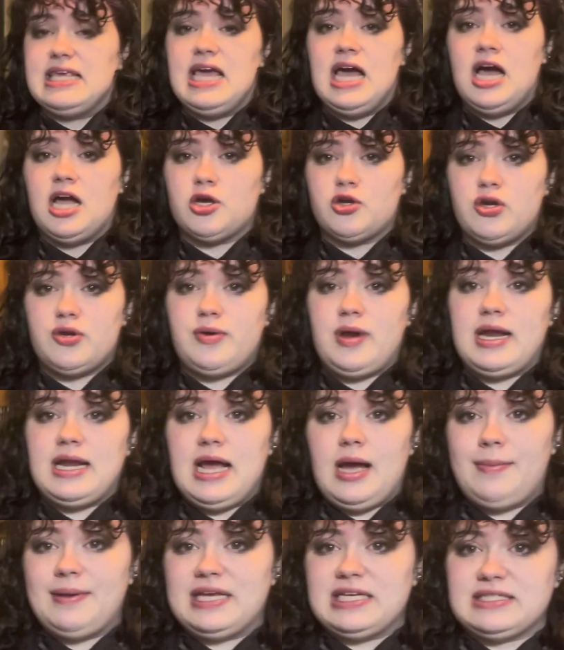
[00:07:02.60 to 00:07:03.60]
hungry right
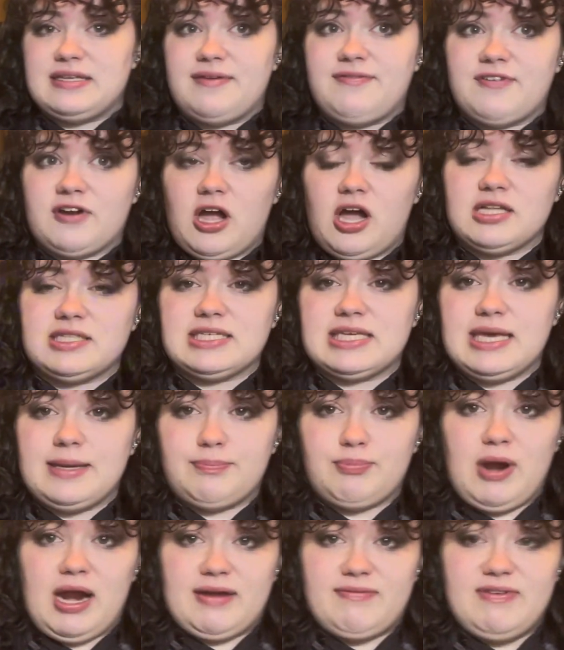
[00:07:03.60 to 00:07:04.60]
now because I forgot to get
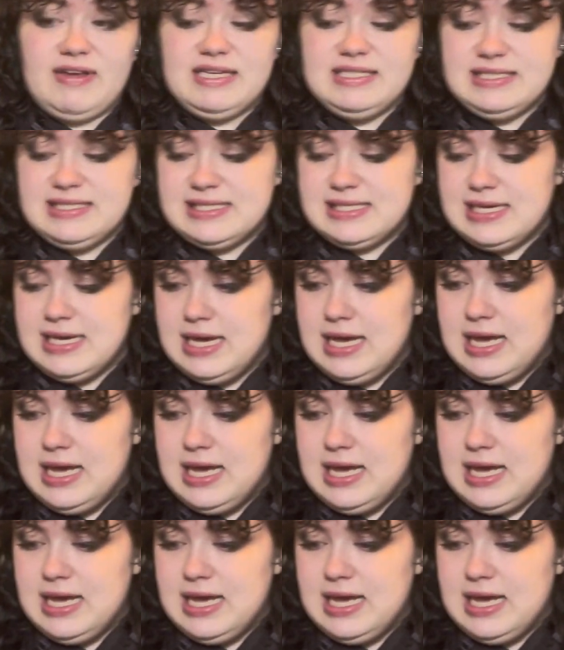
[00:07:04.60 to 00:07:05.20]
breakfast.